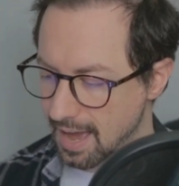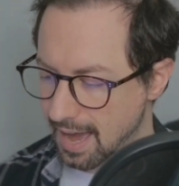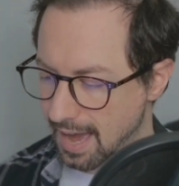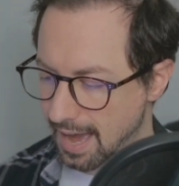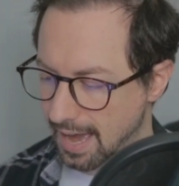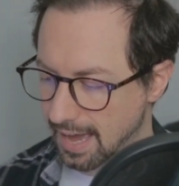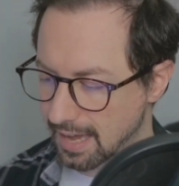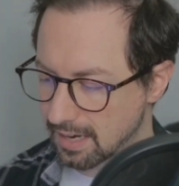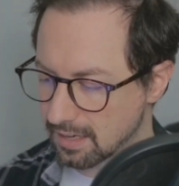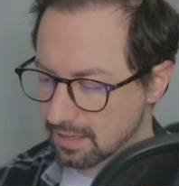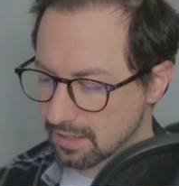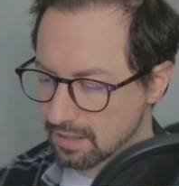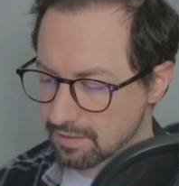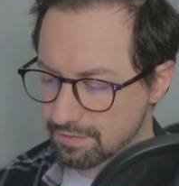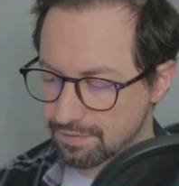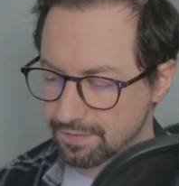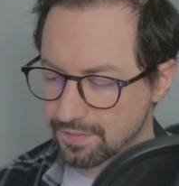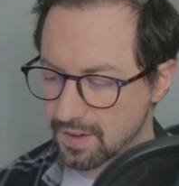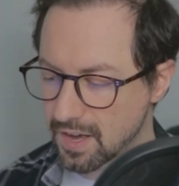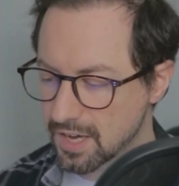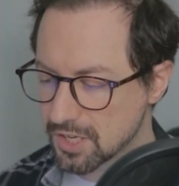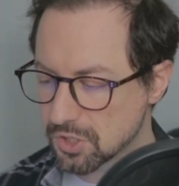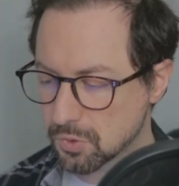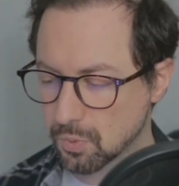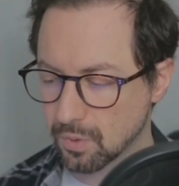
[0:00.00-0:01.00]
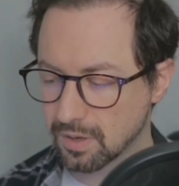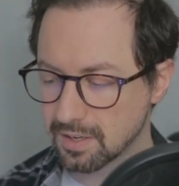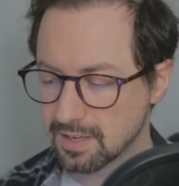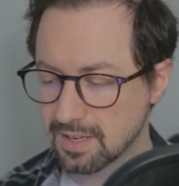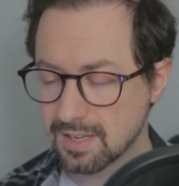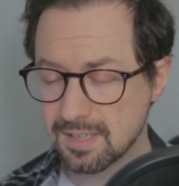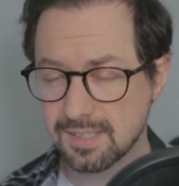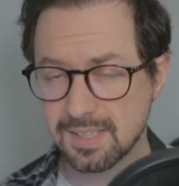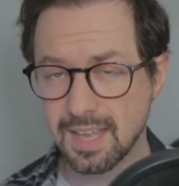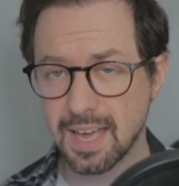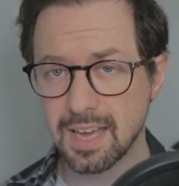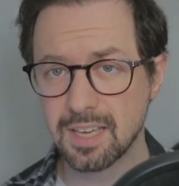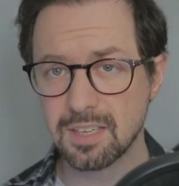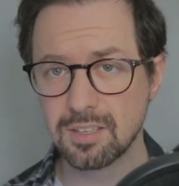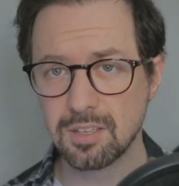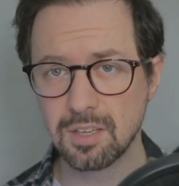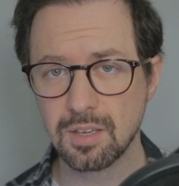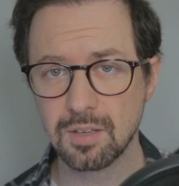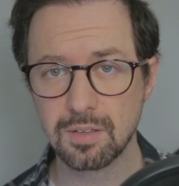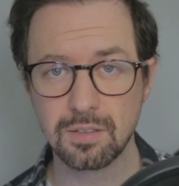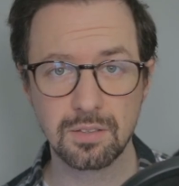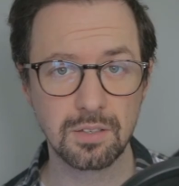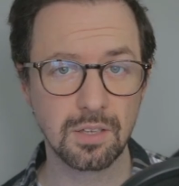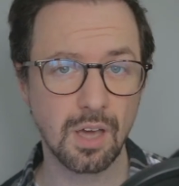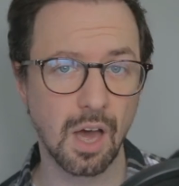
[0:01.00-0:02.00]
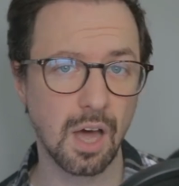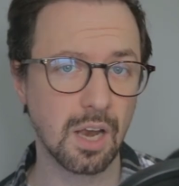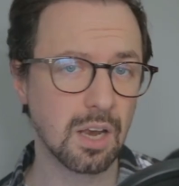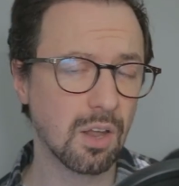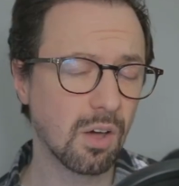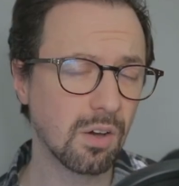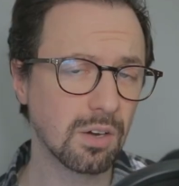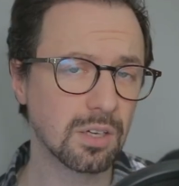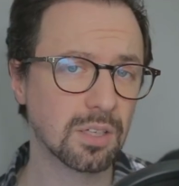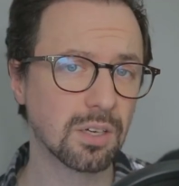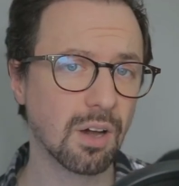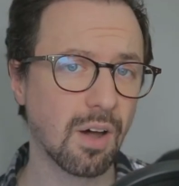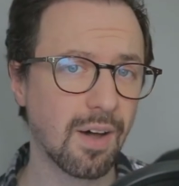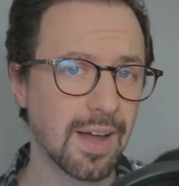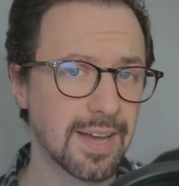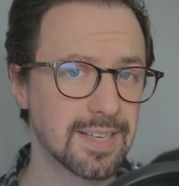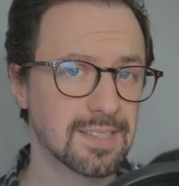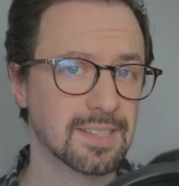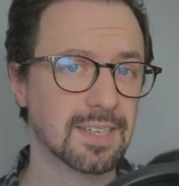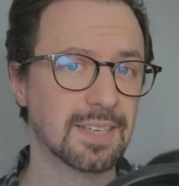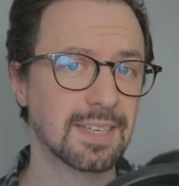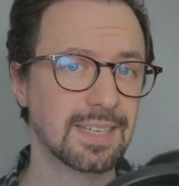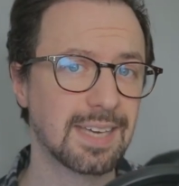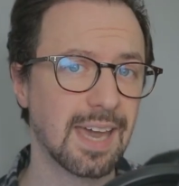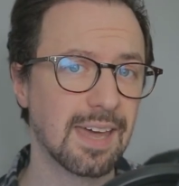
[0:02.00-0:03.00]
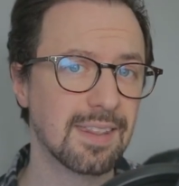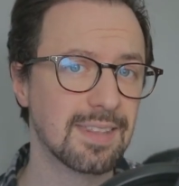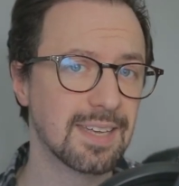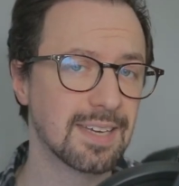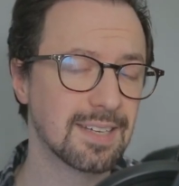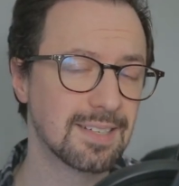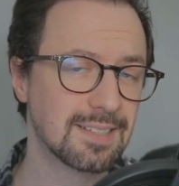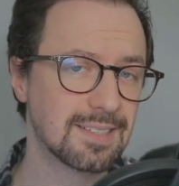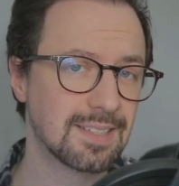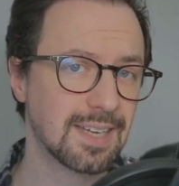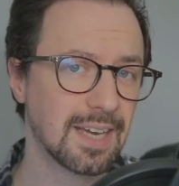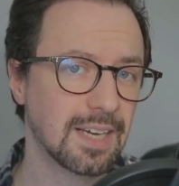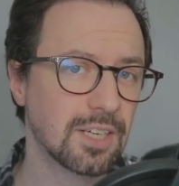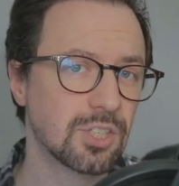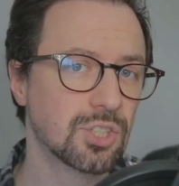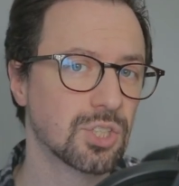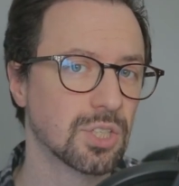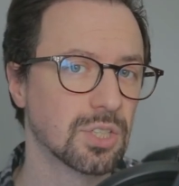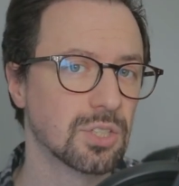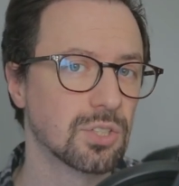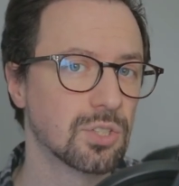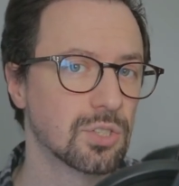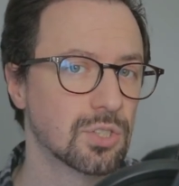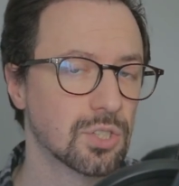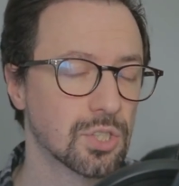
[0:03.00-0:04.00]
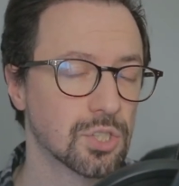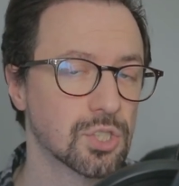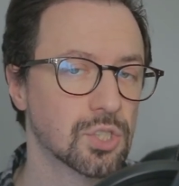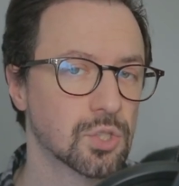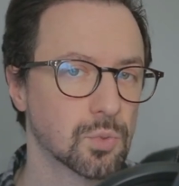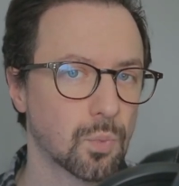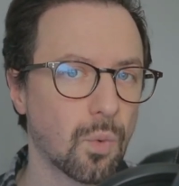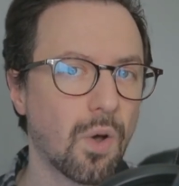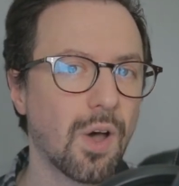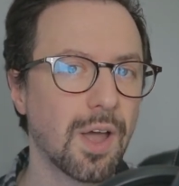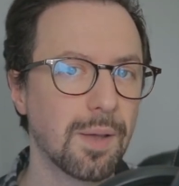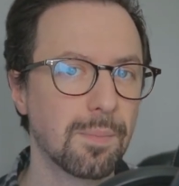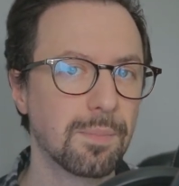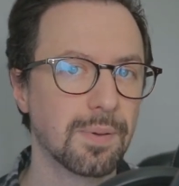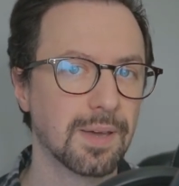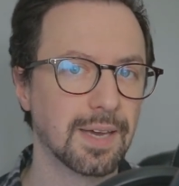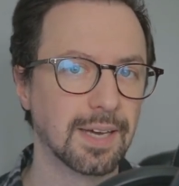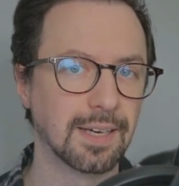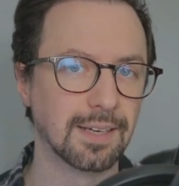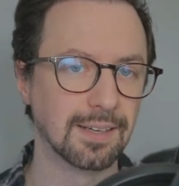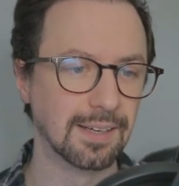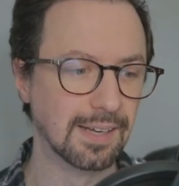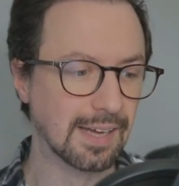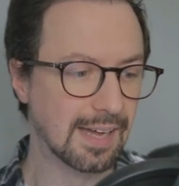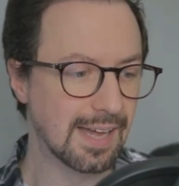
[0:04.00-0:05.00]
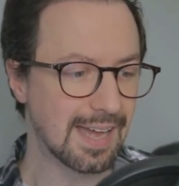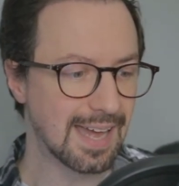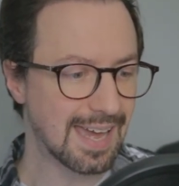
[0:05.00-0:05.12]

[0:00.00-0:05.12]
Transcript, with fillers: and the first one is that a lot of guys can get the addiction to swiping.